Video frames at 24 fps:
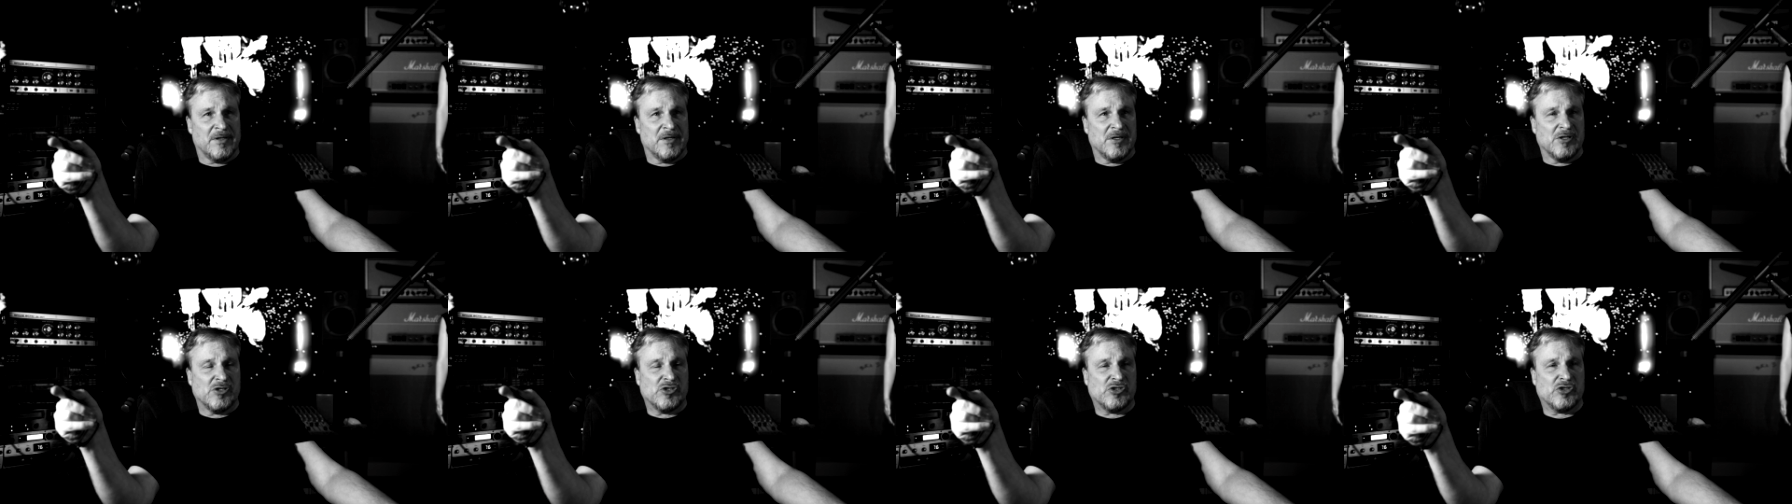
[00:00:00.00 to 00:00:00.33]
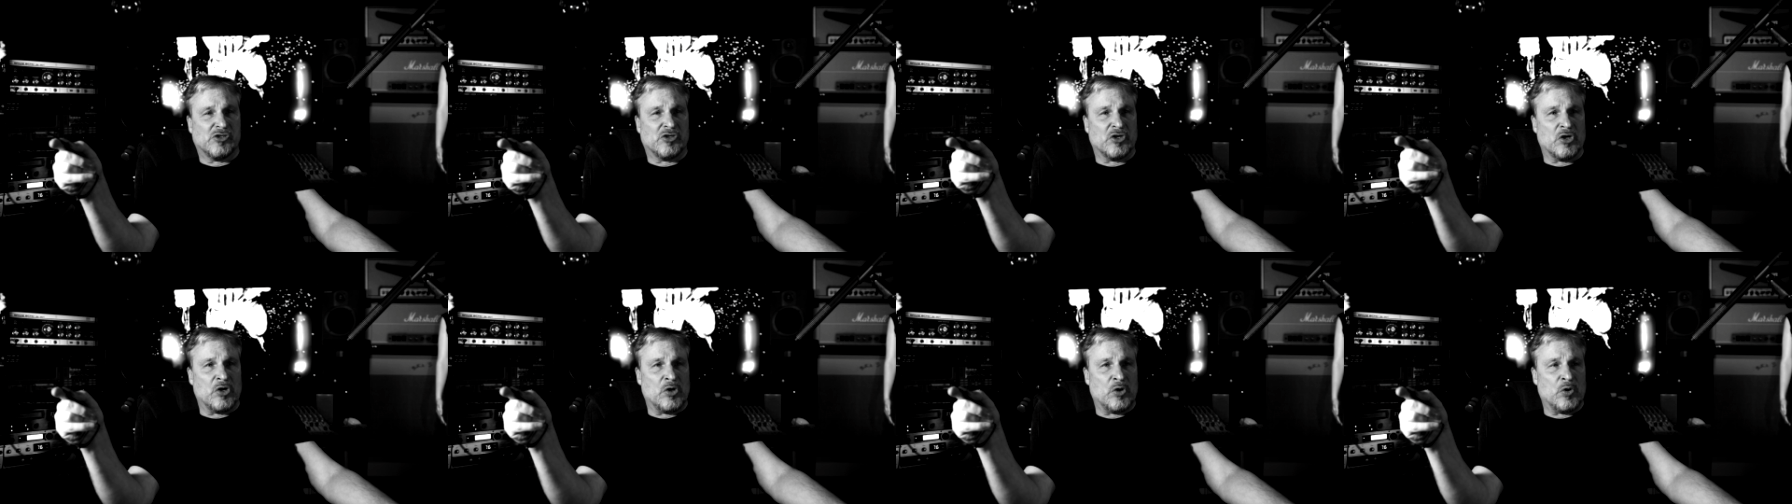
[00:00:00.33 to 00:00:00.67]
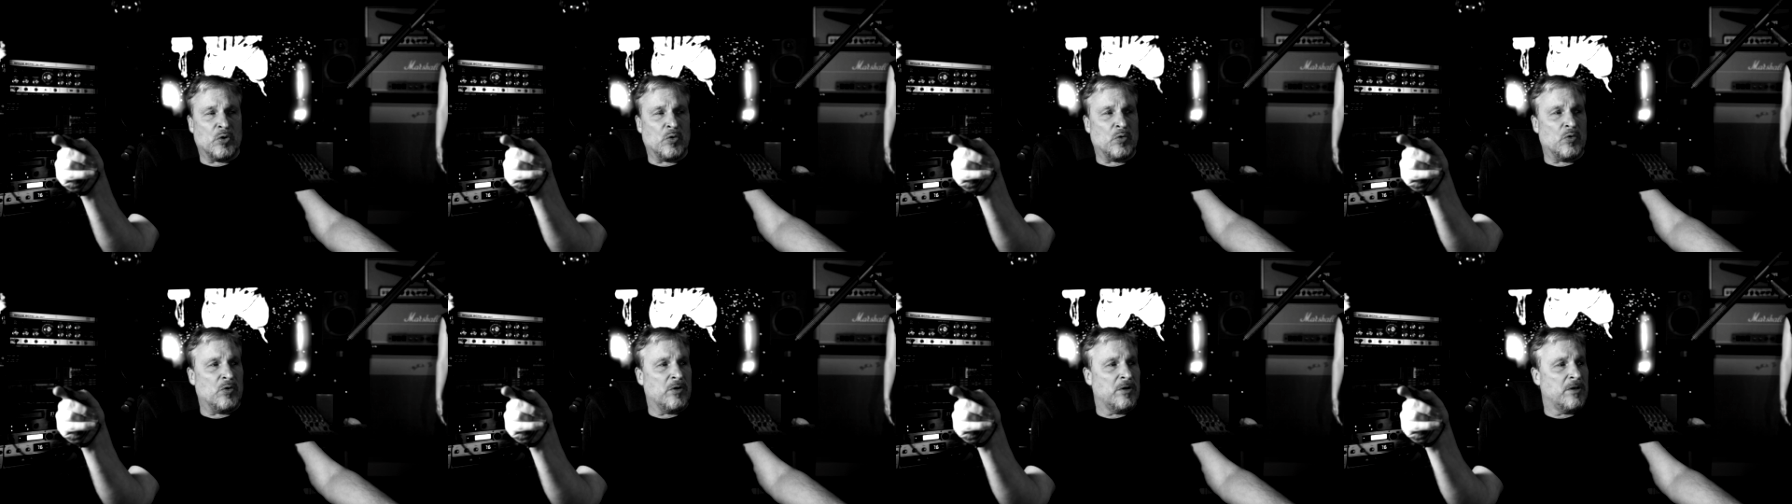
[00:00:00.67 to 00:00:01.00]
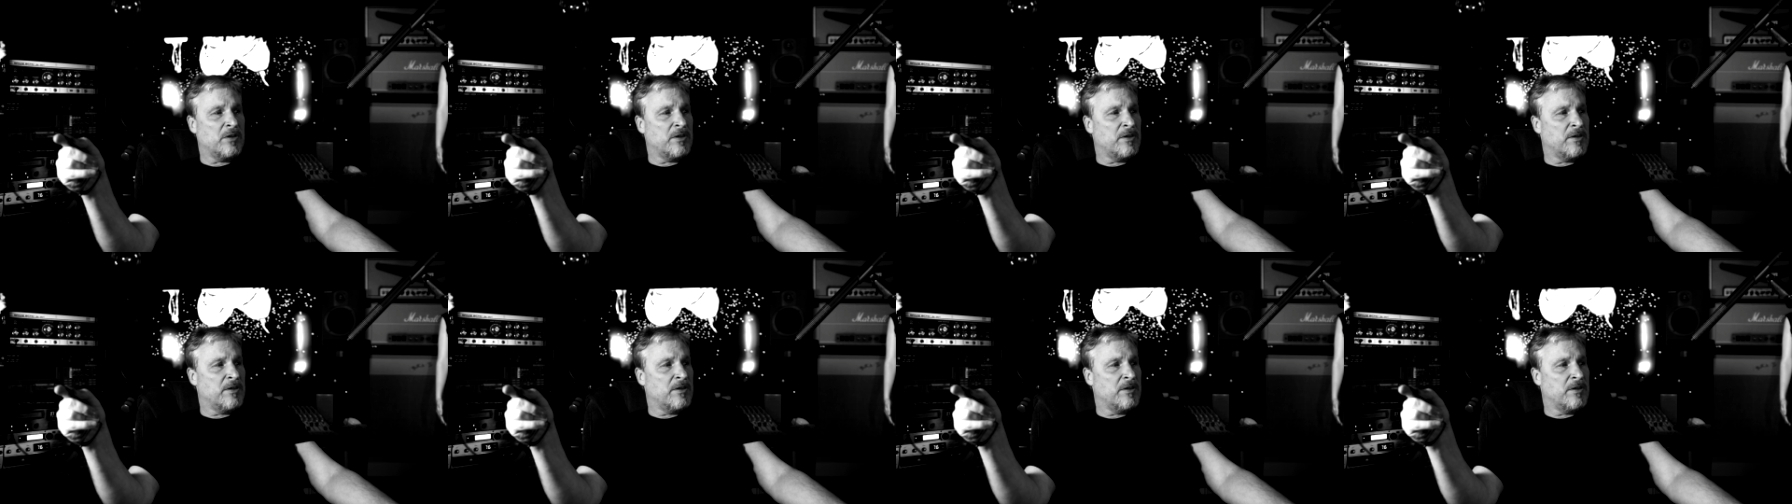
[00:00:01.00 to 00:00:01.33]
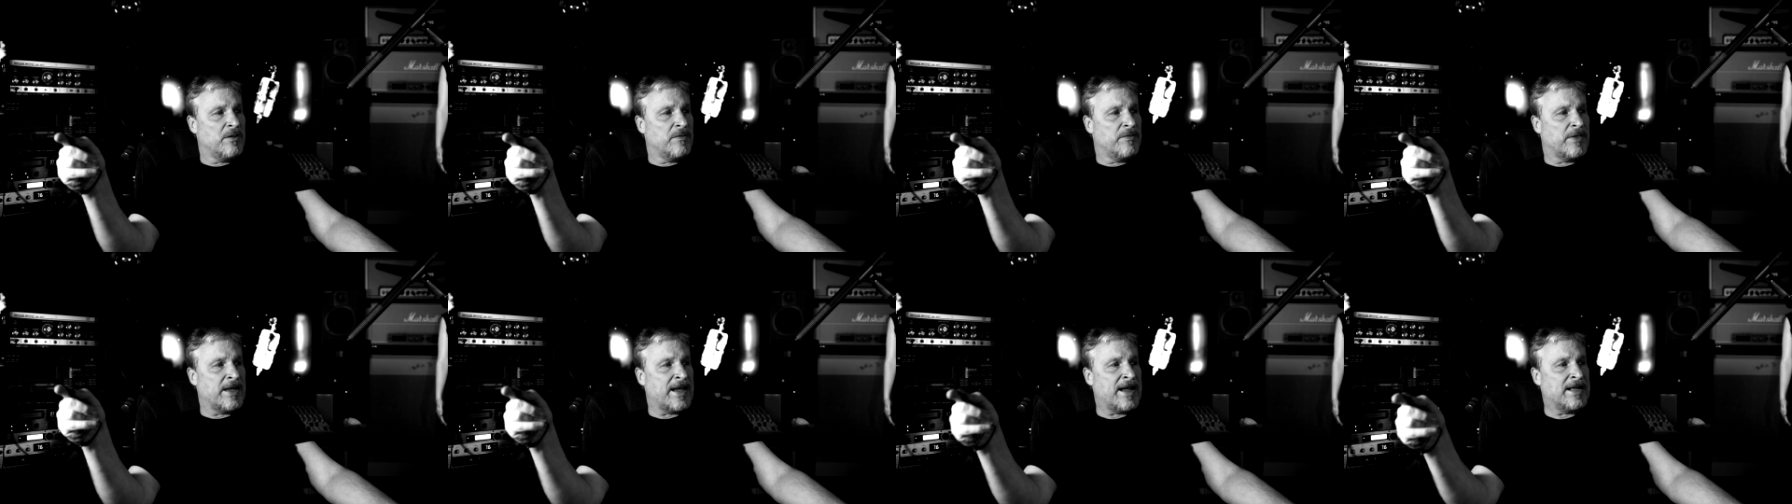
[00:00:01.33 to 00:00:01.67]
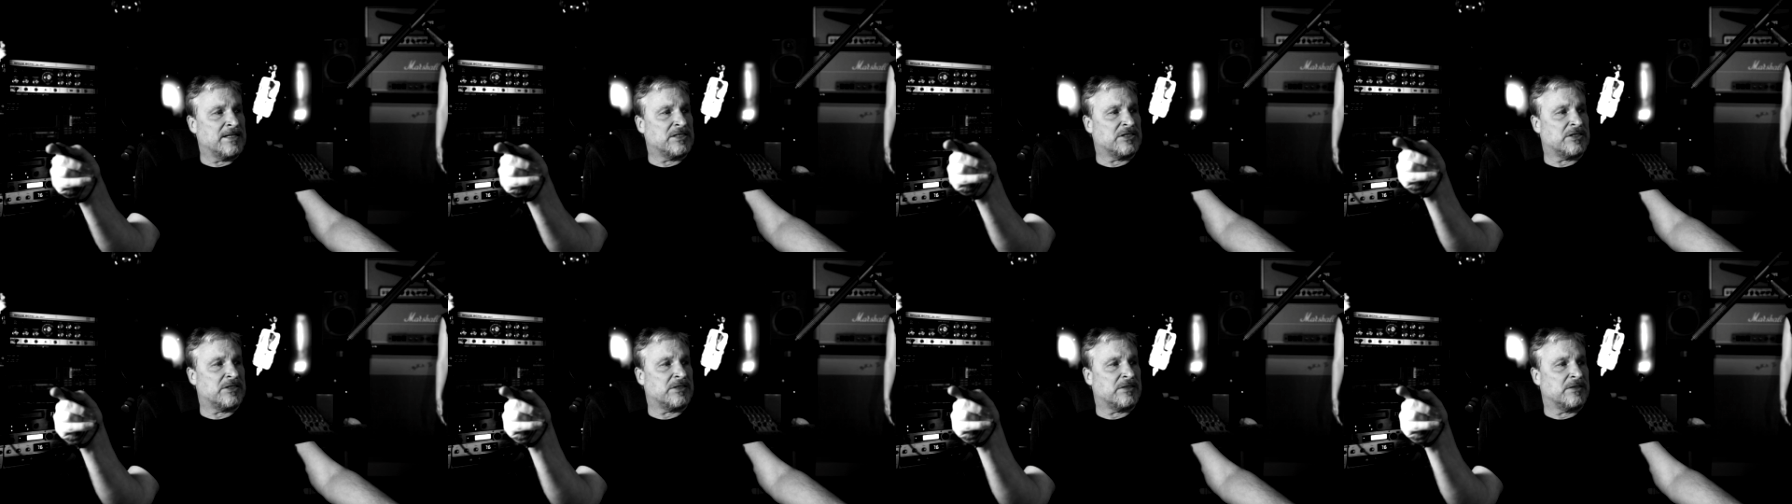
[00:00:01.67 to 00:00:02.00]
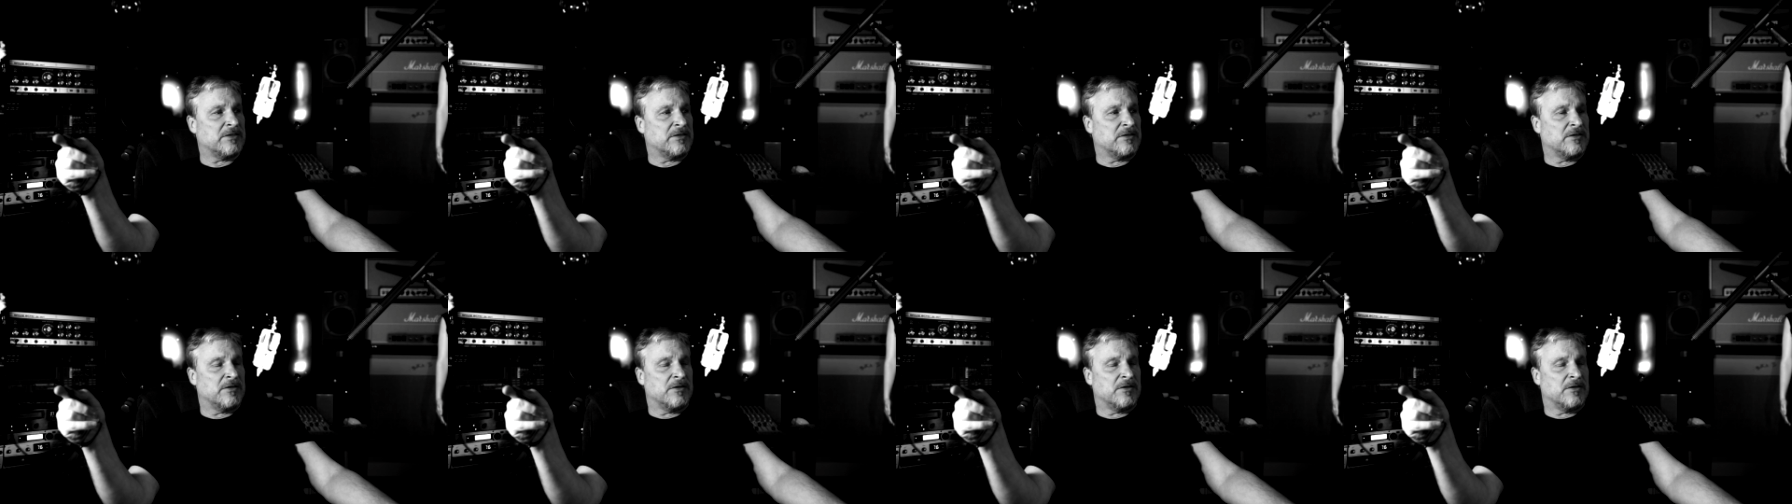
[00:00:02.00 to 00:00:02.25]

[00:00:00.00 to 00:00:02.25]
So that's